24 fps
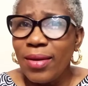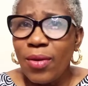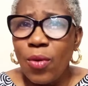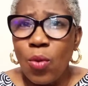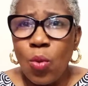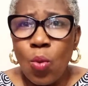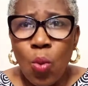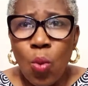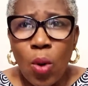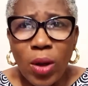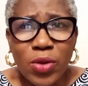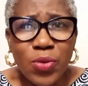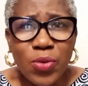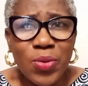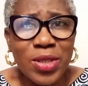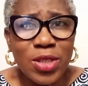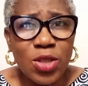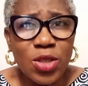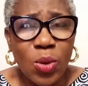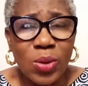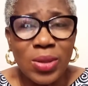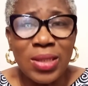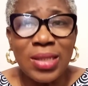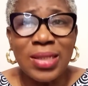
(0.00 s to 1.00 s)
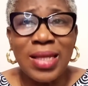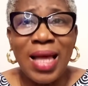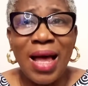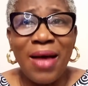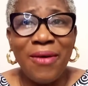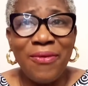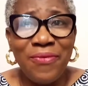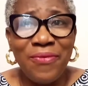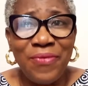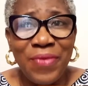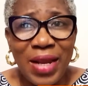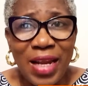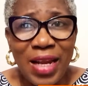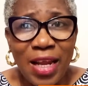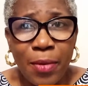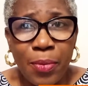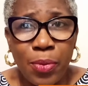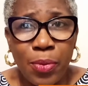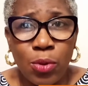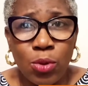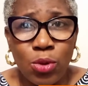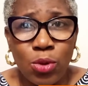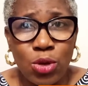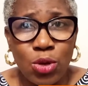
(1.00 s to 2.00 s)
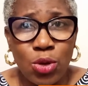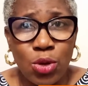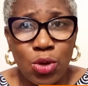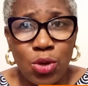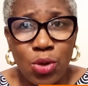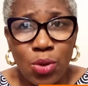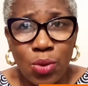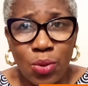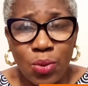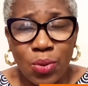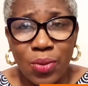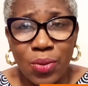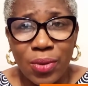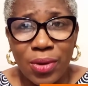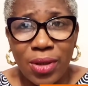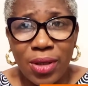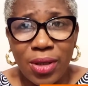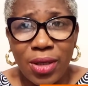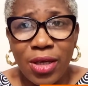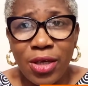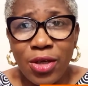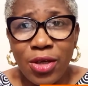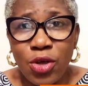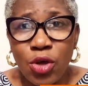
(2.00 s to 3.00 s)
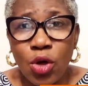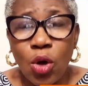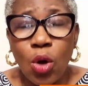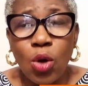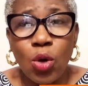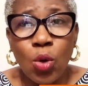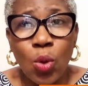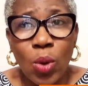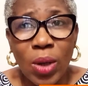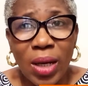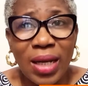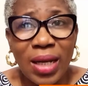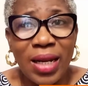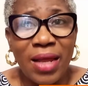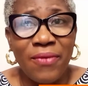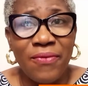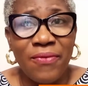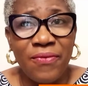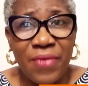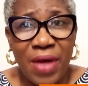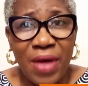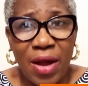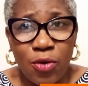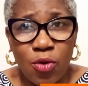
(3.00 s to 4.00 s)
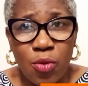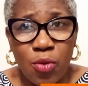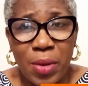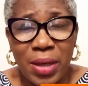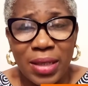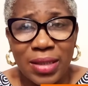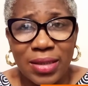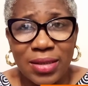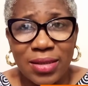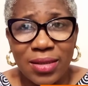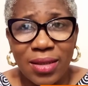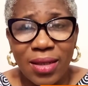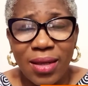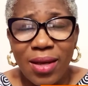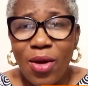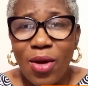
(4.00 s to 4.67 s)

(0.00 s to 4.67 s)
what resources are available to you in your local environment?